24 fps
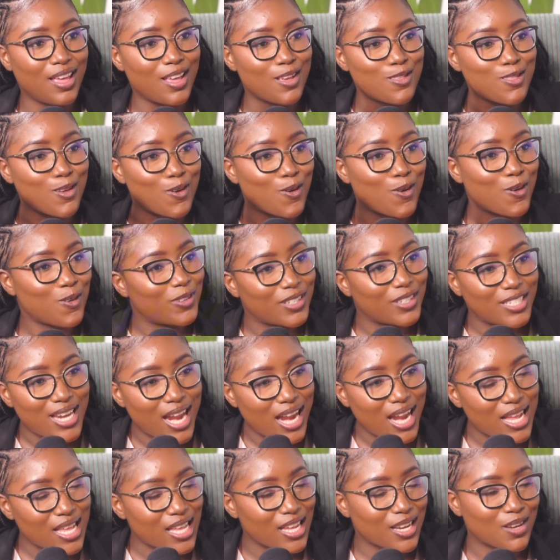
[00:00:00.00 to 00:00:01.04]
they were
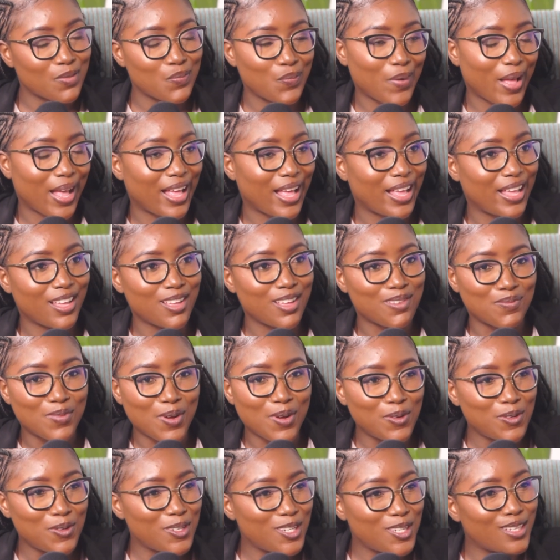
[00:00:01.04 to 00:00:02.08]
overtaken by
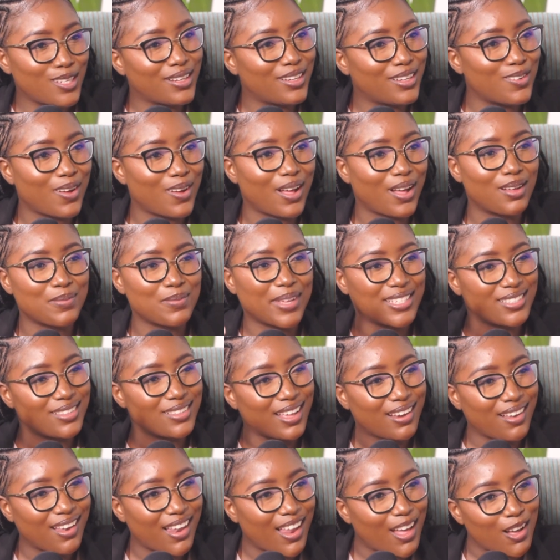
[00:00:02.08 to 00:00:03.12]
emotion or how much
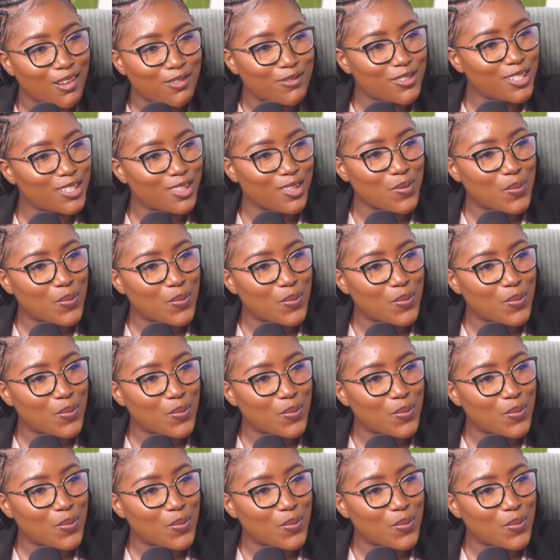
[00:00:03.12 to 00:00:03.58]
they loved the